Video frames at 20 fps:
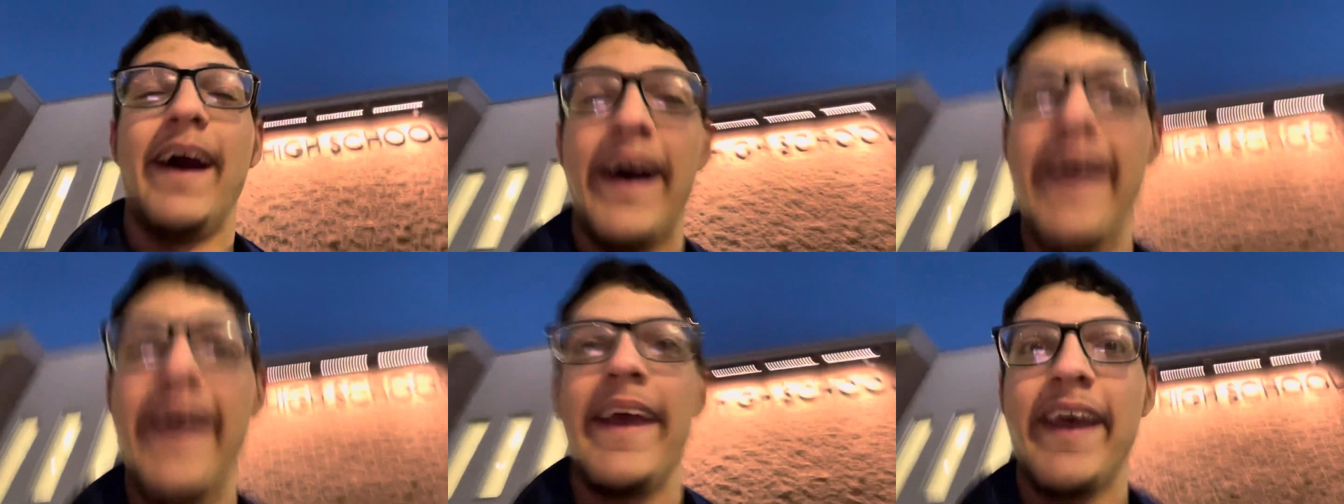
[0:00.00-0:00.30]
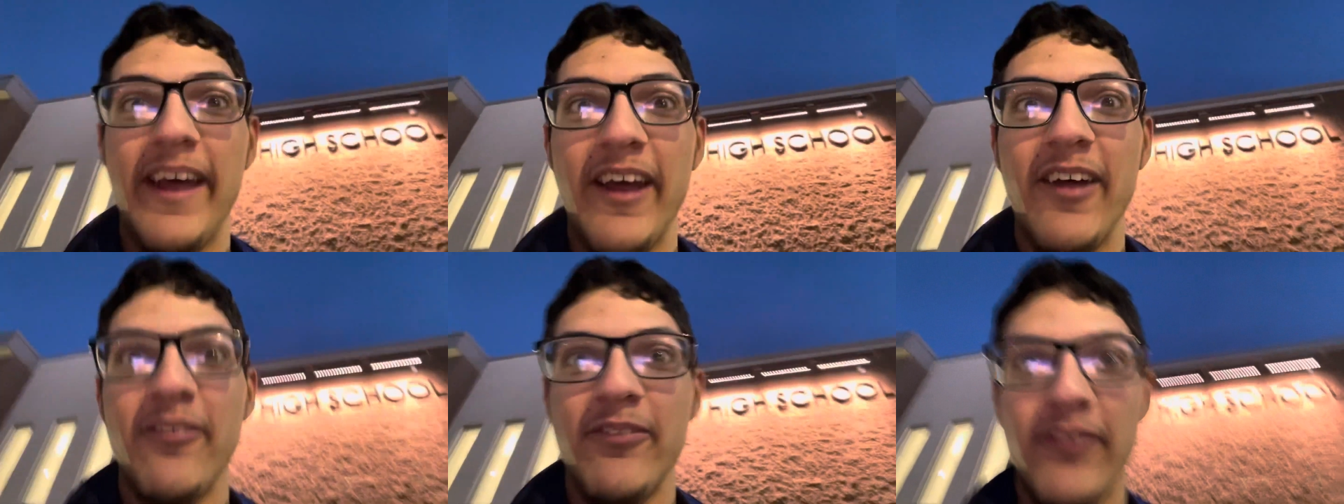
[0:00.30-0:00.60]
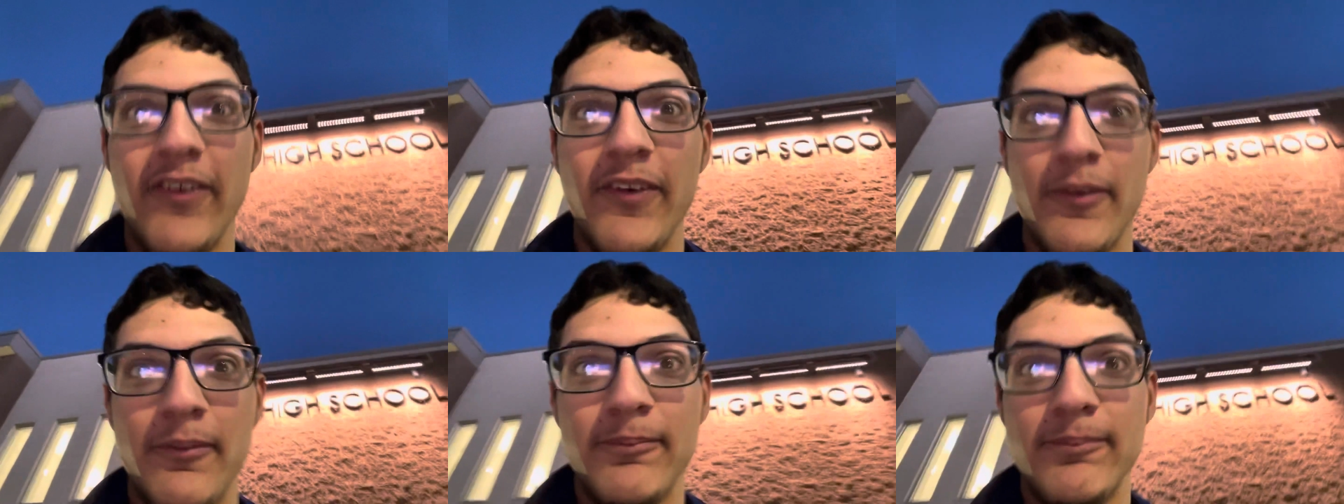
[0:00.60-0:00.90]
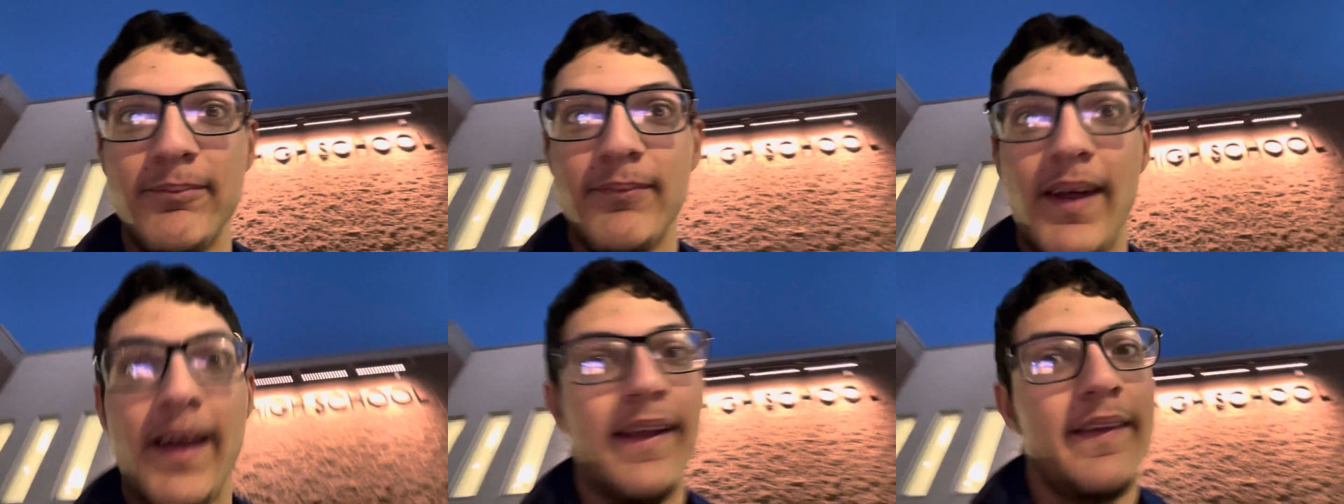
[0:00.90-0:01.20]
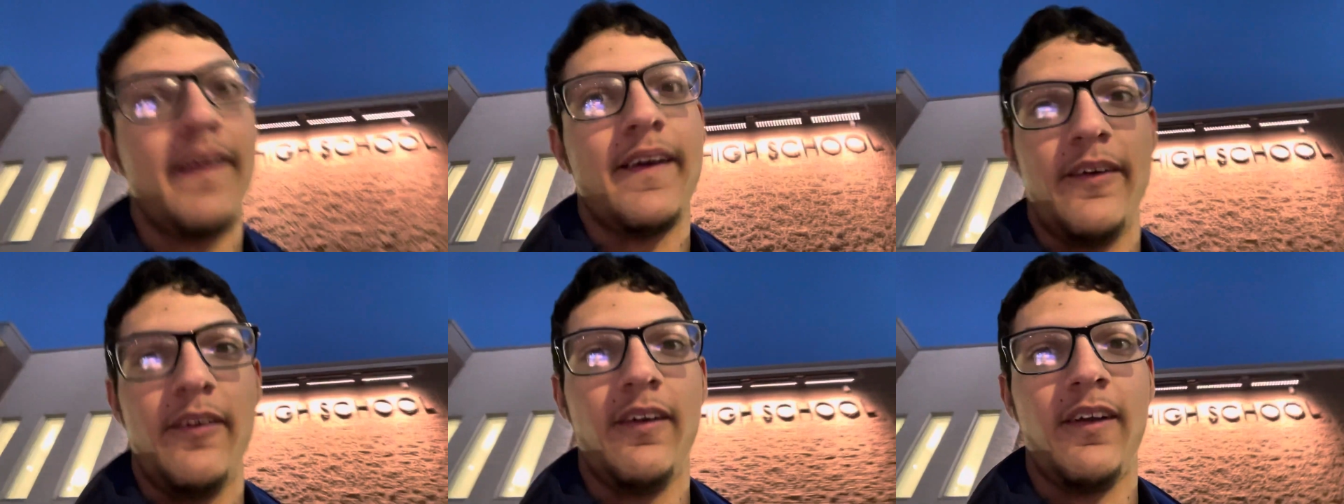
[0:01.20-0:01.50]
I have to. I
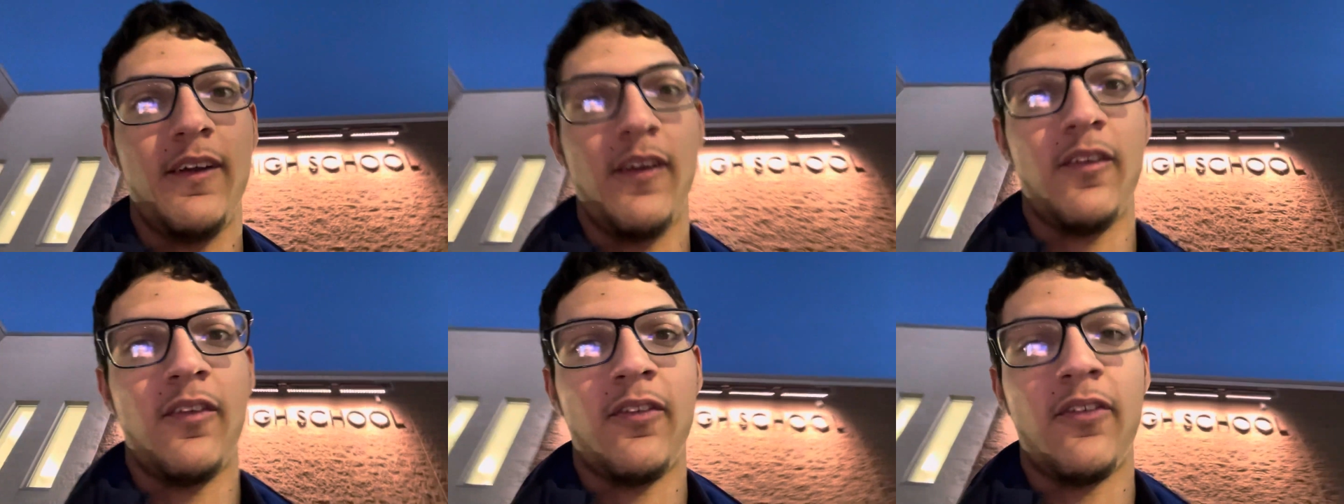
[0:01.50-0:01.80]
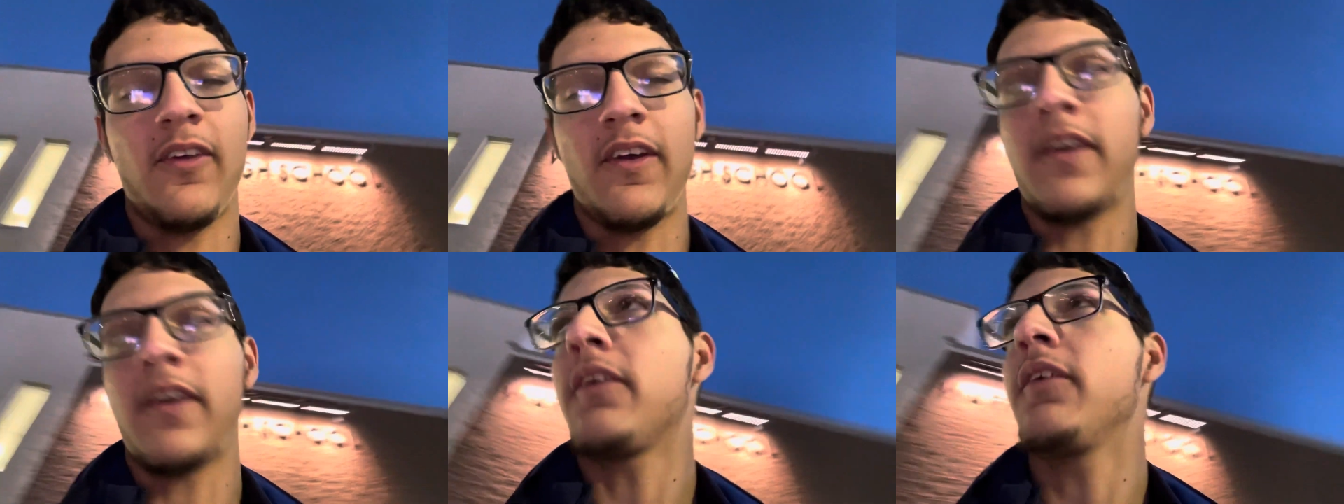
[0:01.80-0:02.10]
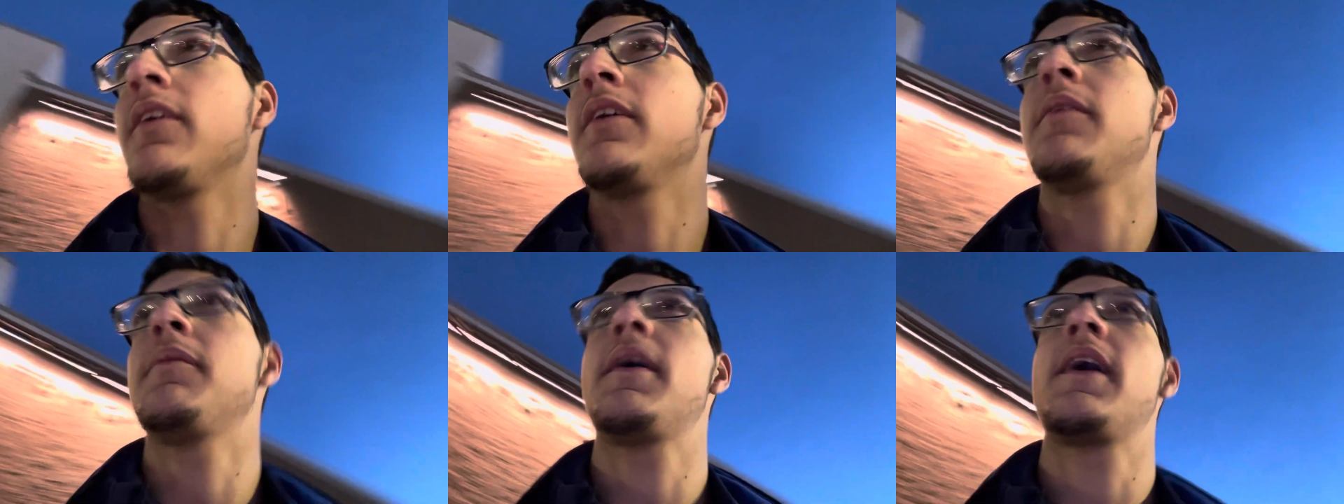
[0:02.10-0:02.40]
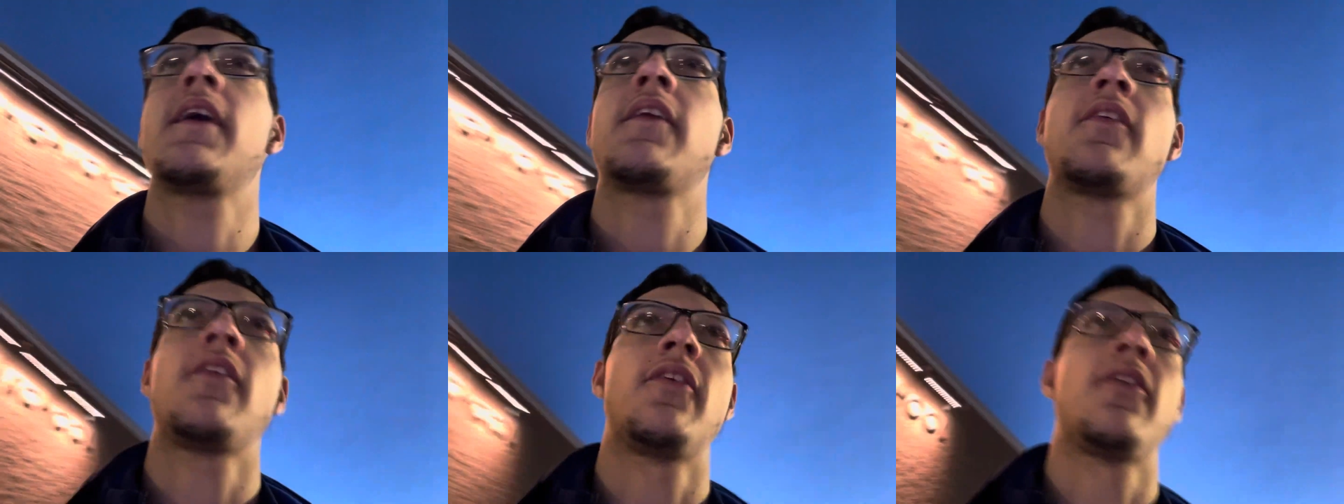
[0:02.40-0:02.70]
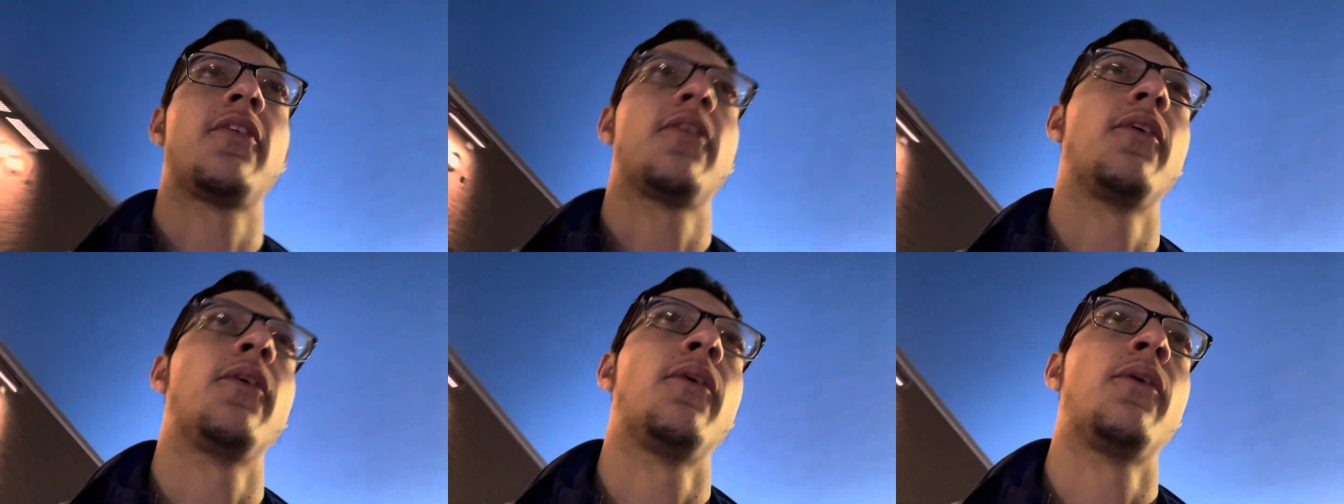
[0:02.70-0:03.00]
know it could suck going back to
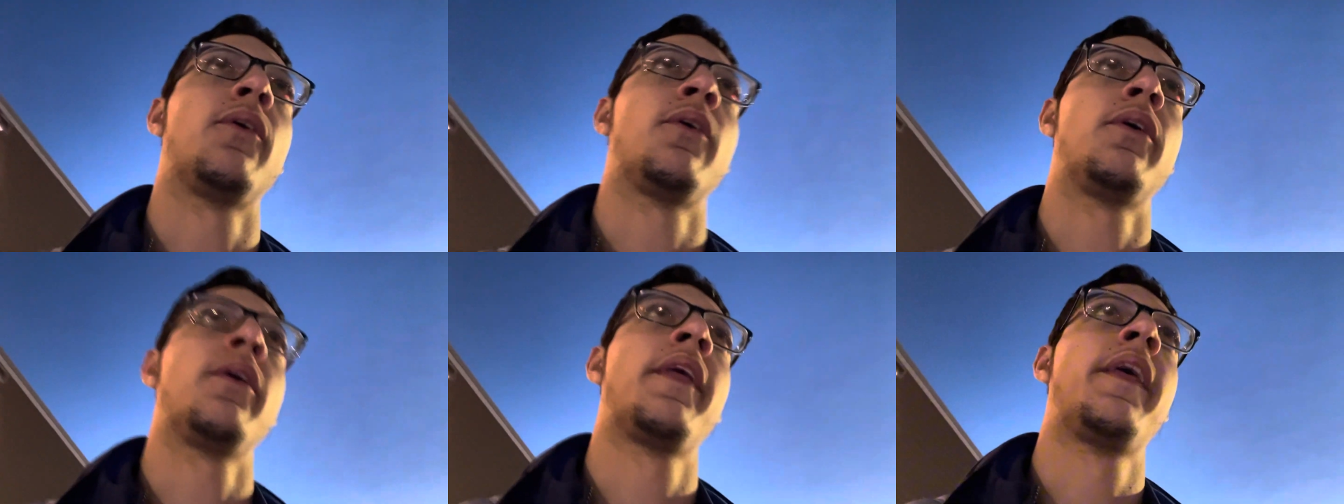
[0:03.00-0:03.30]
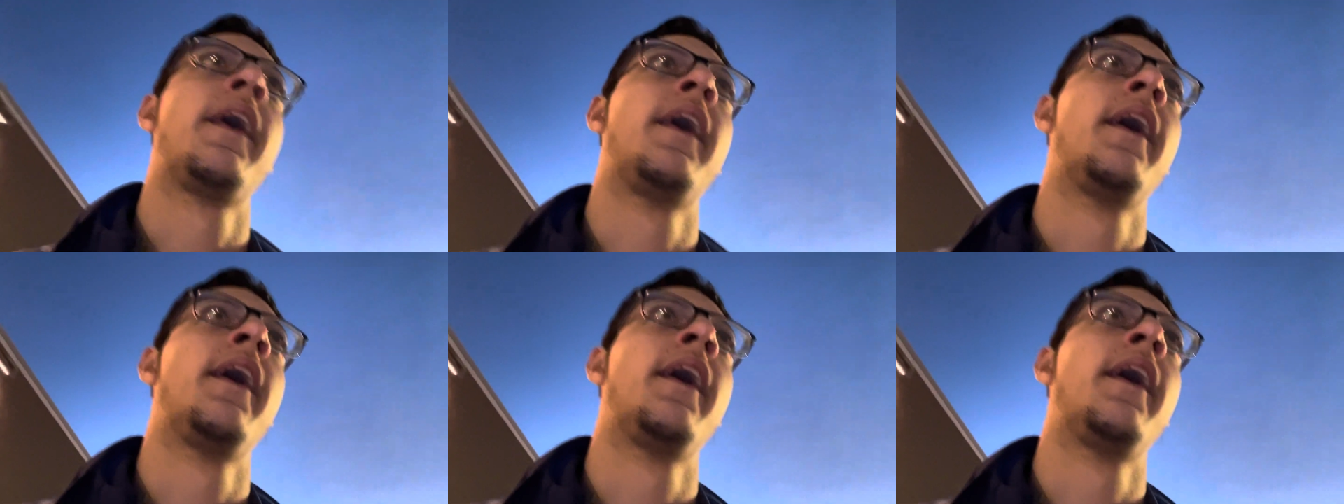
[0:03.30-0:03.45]
school.